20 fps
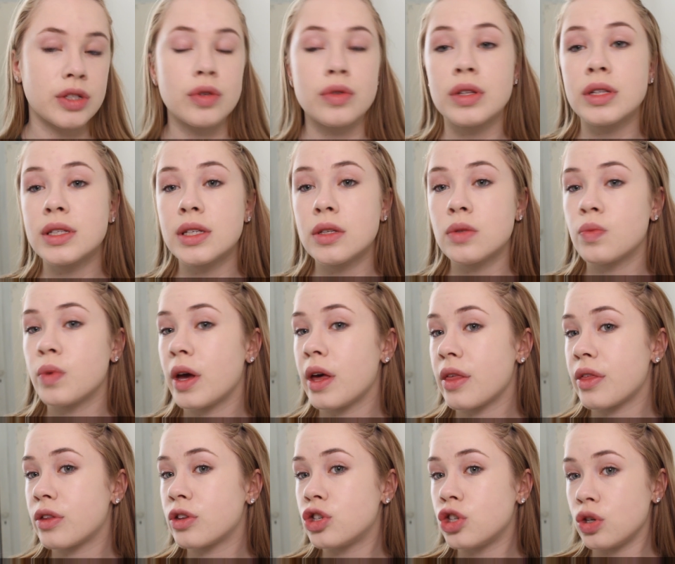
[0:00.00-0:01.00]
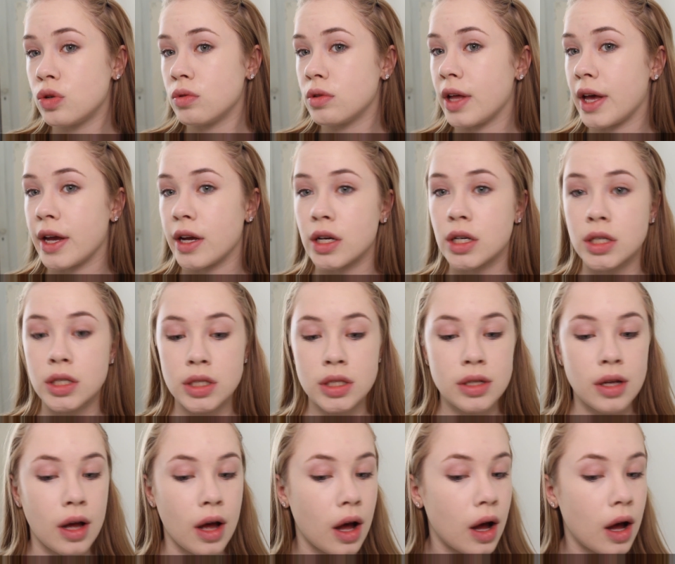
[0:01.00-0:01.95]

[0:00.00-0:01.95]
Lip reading: so this is with 2 layers.